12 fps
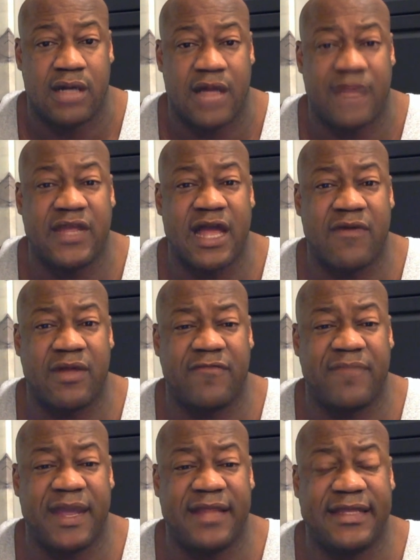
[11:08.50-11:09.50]
I think I'd rather
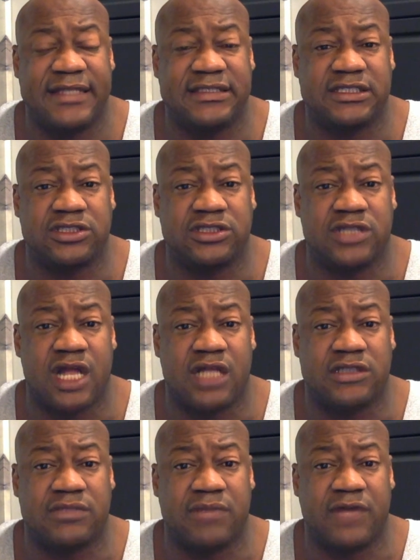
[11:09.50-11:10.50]
pay that
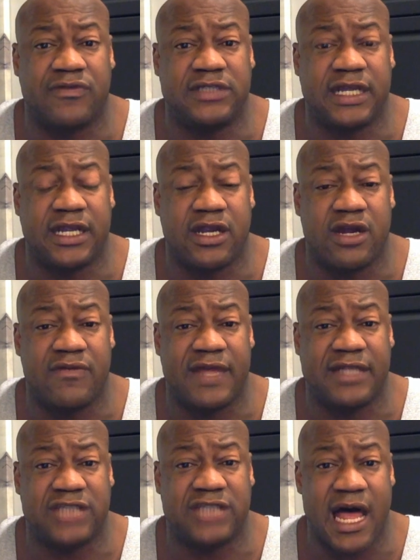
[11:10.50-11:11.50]
$600 a month to take care of
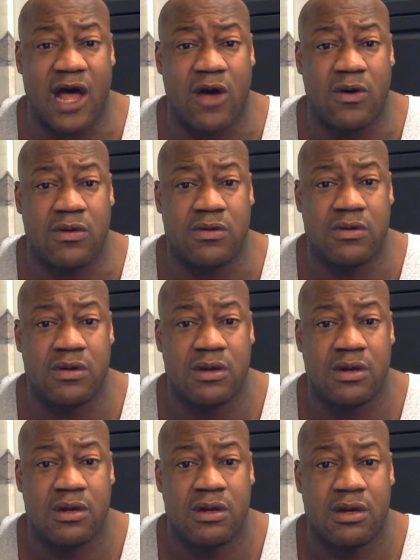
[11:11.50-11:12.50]
that child
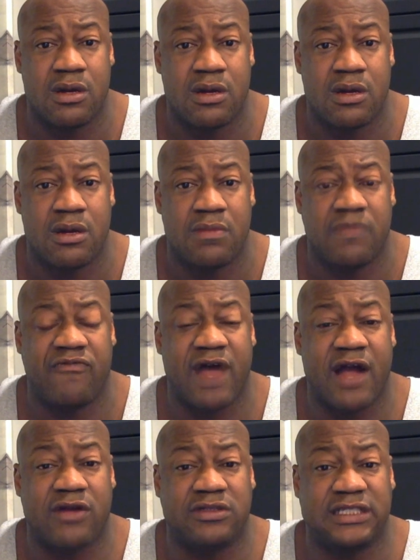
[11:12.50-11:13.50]
before
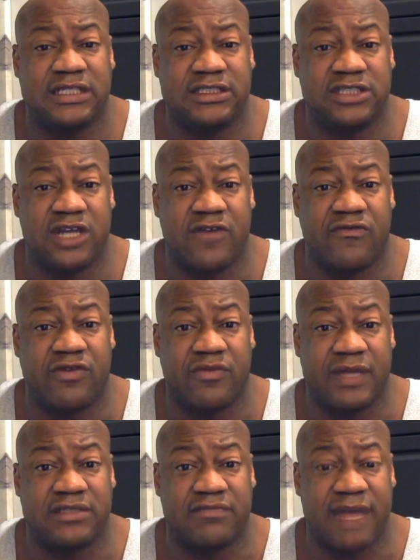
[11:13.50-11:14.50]
I go sit in jail for the
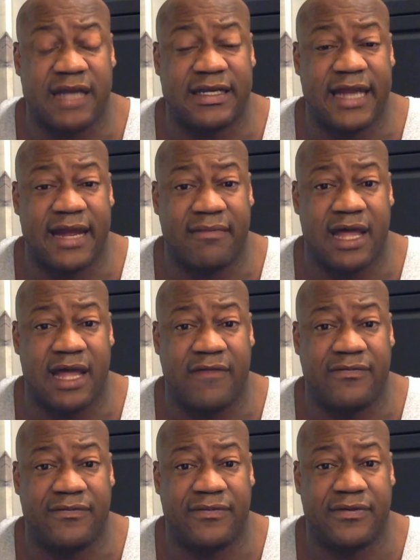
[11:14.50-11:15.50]
rest of my damn
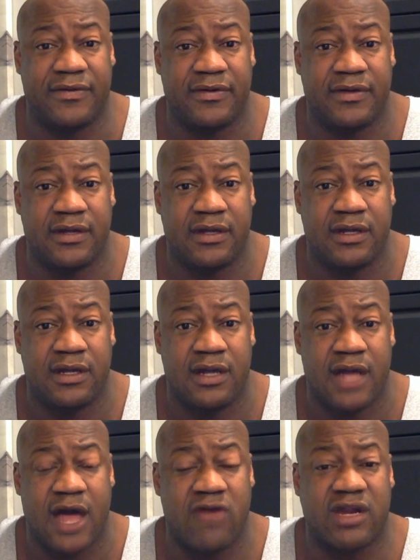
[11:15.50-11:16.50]
life.
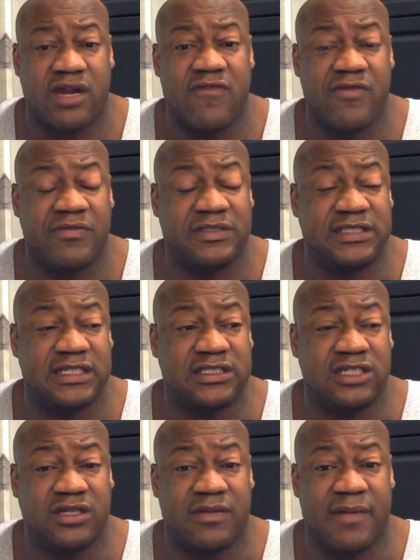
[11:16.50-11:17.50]
I don't care if it was
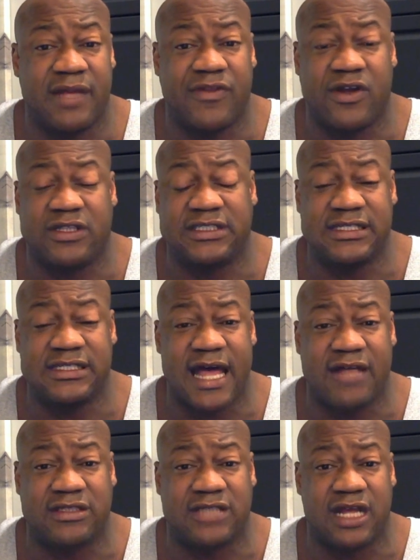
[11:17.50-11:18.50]
600 a month or
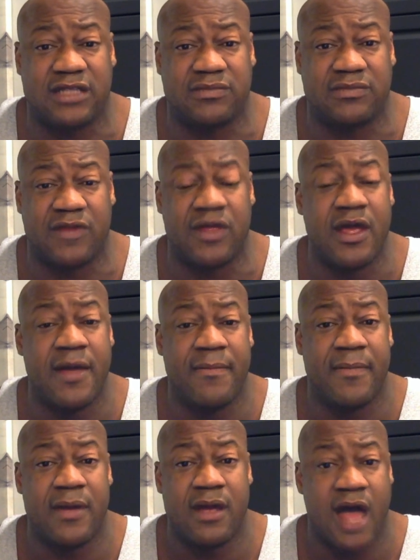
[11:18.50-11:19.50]
$10,000 a month.
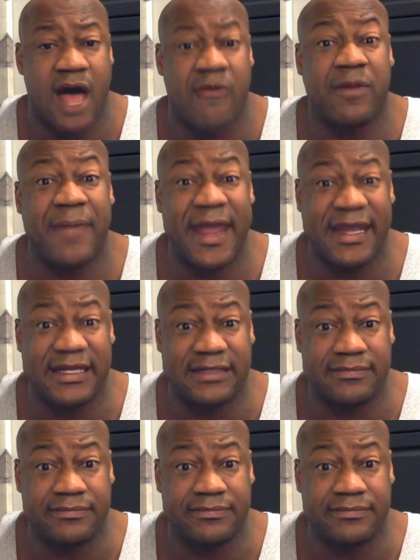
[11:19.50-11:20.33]
I would have paid it.